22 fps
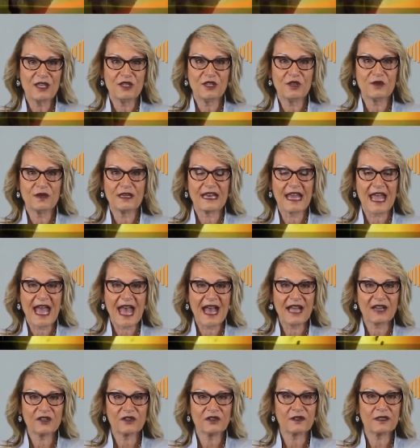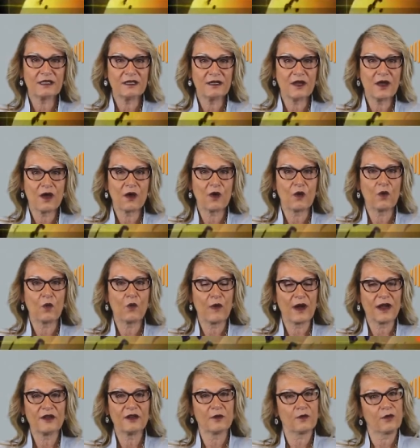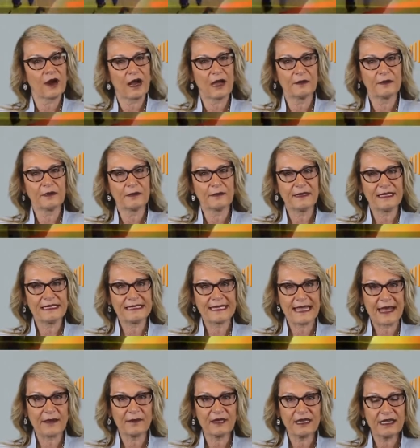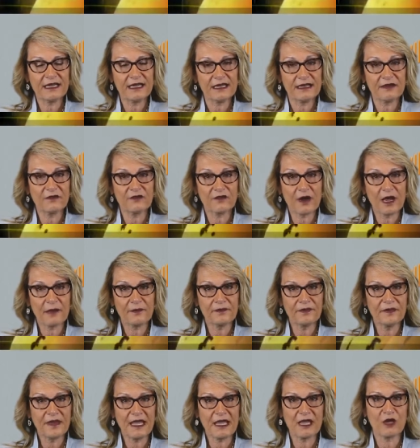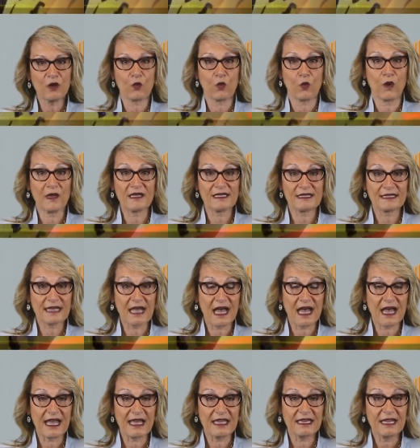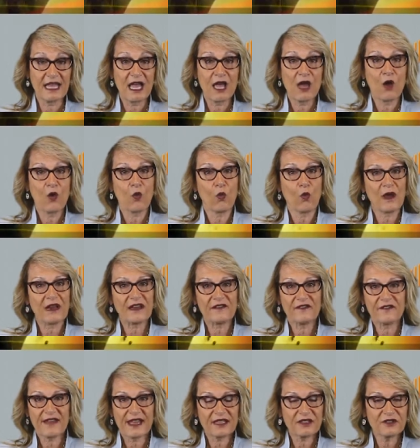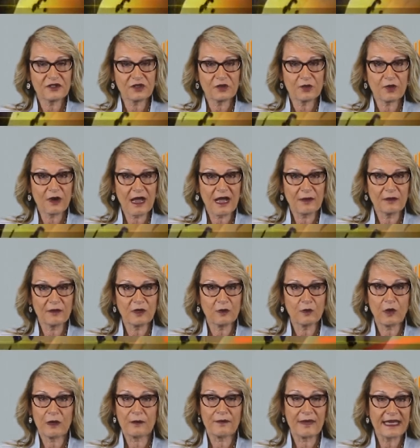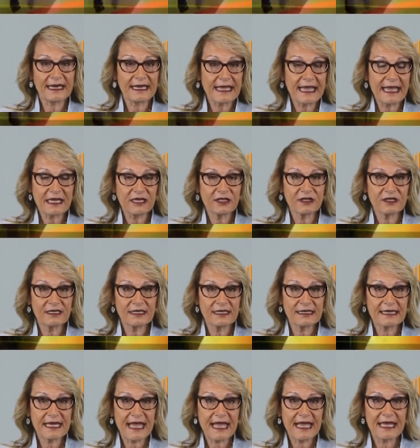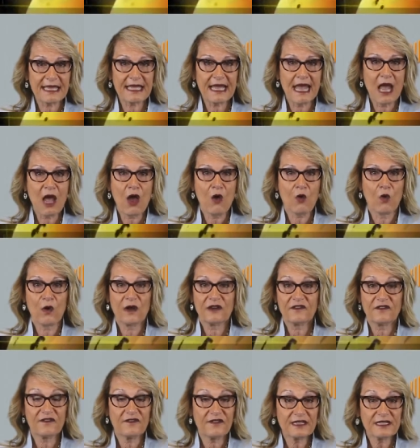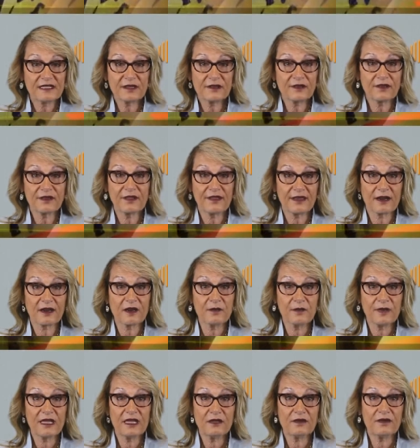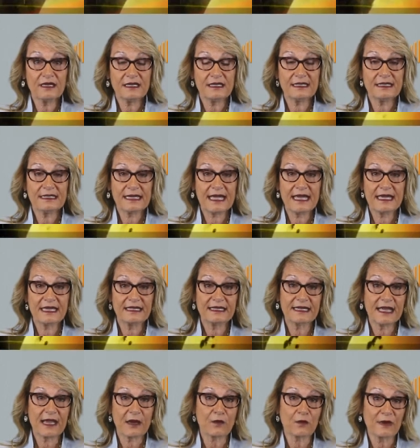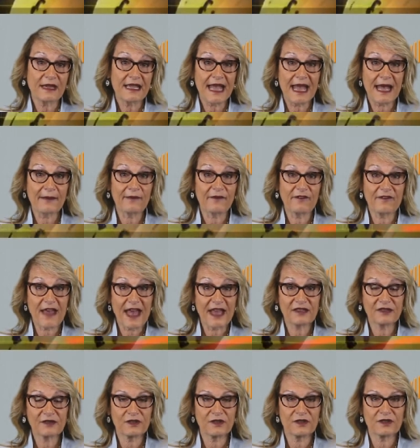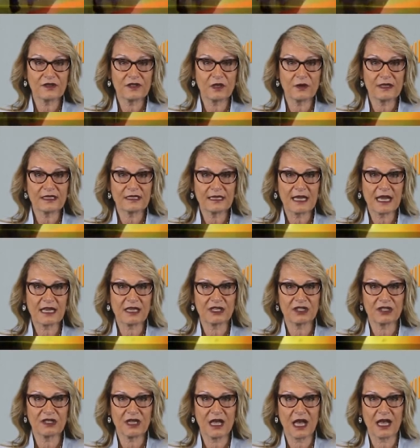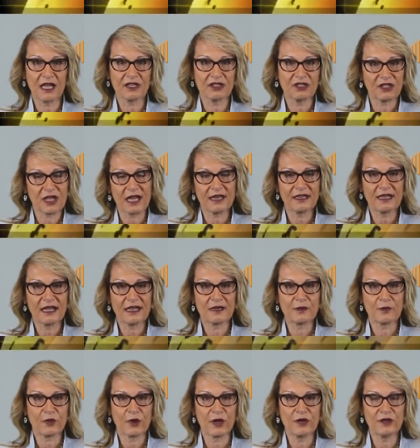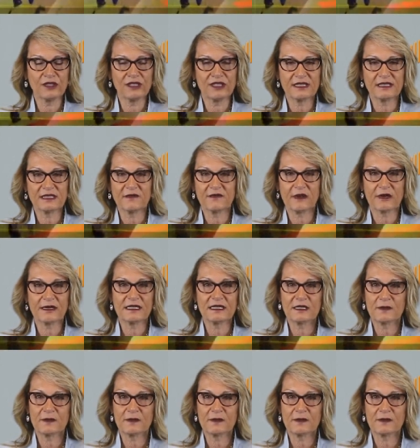you can actually know where your problem is emanating from, what side, what affects your problem, what medication to take, what physical therapy you need to take to get rehab faster, so it's not a, sh a shotgun approach, it's a very